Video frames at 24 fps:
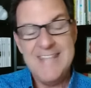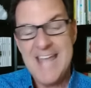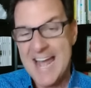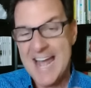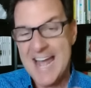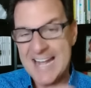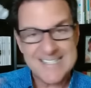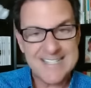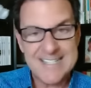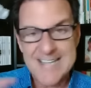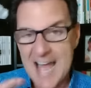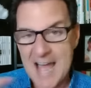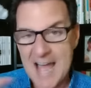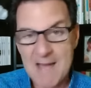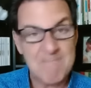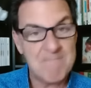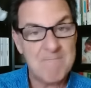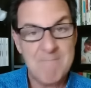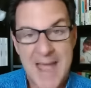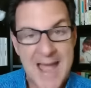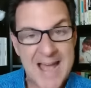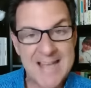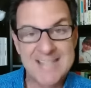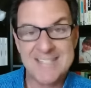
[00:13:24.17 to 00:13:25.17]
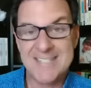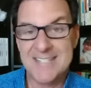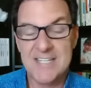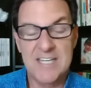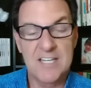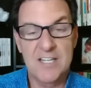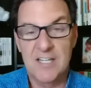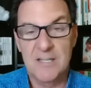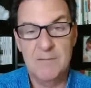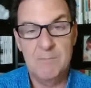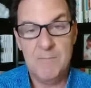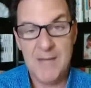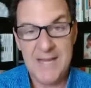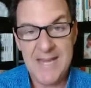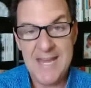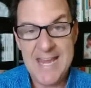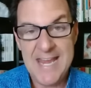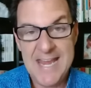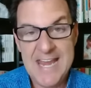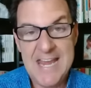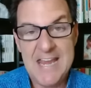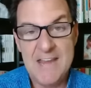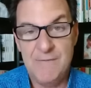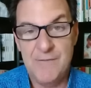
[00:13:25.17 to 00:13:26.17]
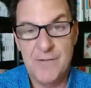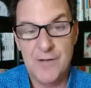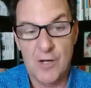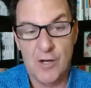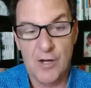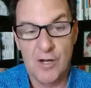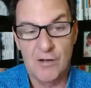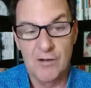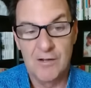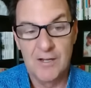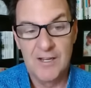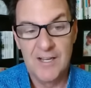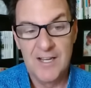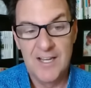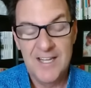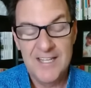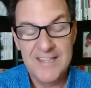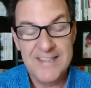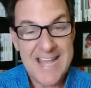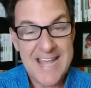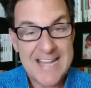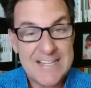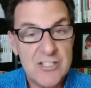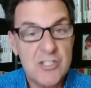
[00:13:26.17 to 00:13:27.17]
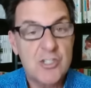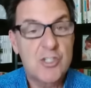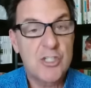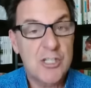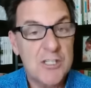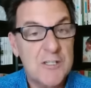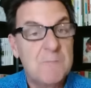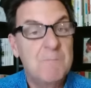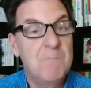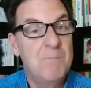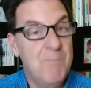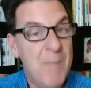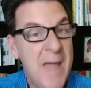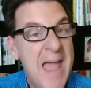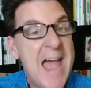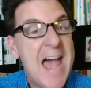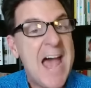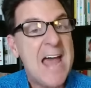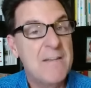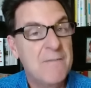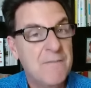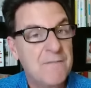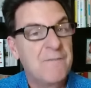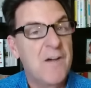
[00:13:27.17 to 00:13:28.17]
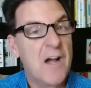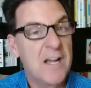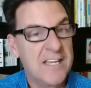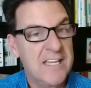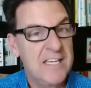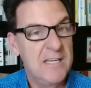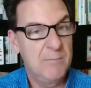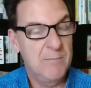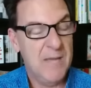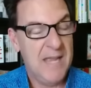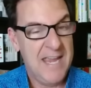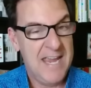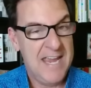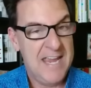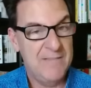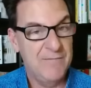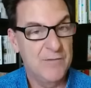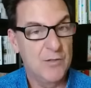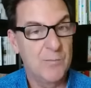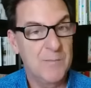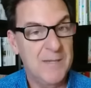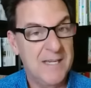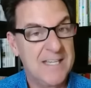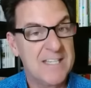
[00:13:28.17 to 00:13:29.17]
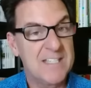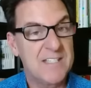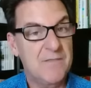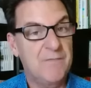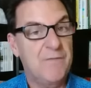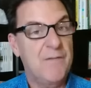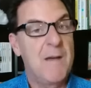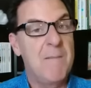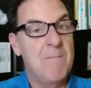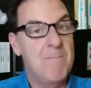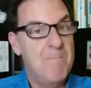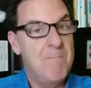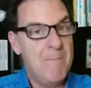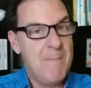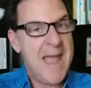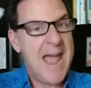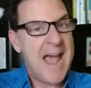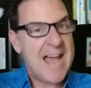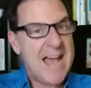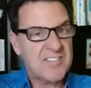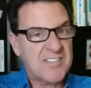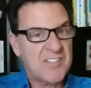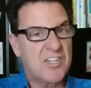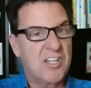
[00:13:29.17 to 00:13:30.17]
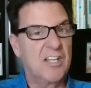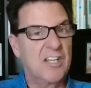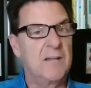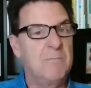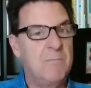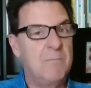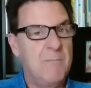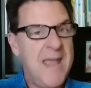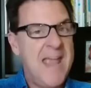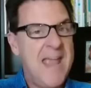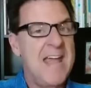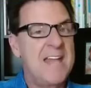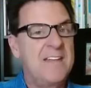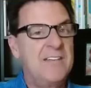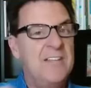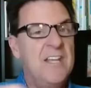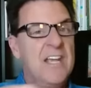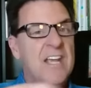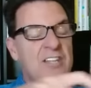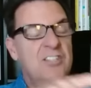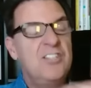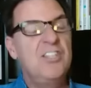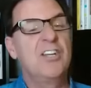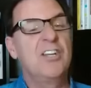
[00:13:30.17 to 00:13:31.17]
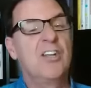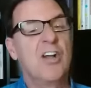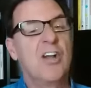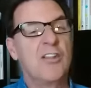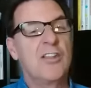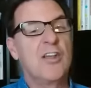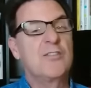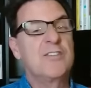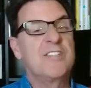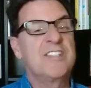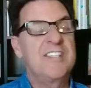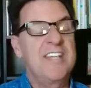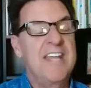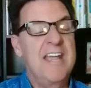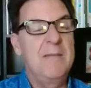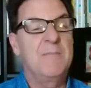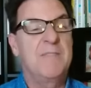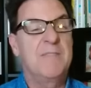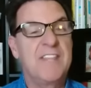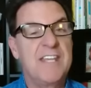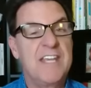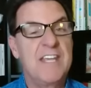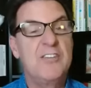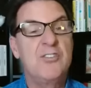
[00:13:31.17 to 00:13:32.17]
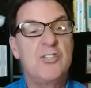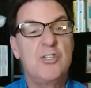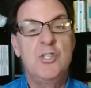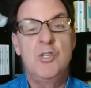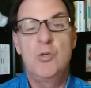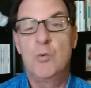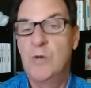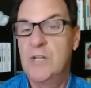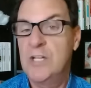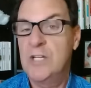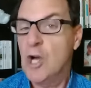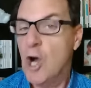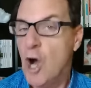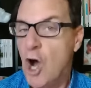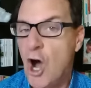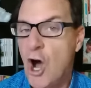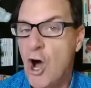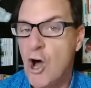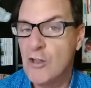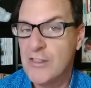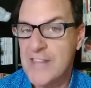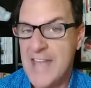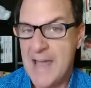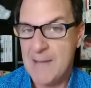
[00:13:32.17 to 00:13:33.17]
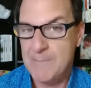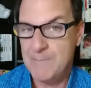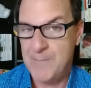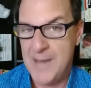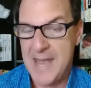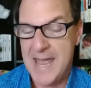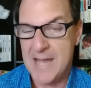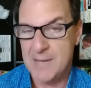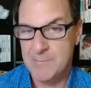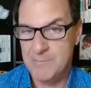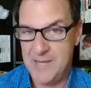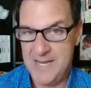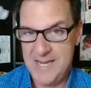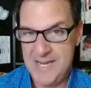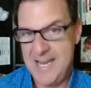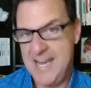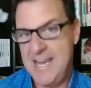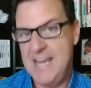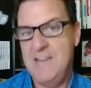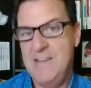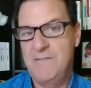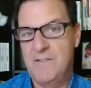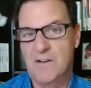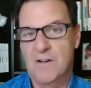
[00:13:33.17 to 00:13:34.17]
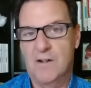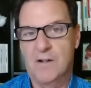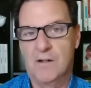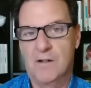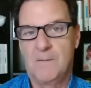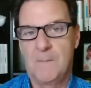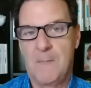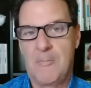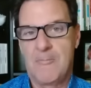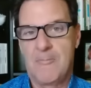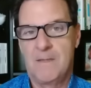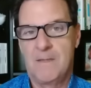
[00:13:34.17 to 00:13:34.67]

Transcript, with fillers: That's not masculine behavior. That's just bad fucking behavior, because if a masculine man did all those same things, you would call that bad behavior.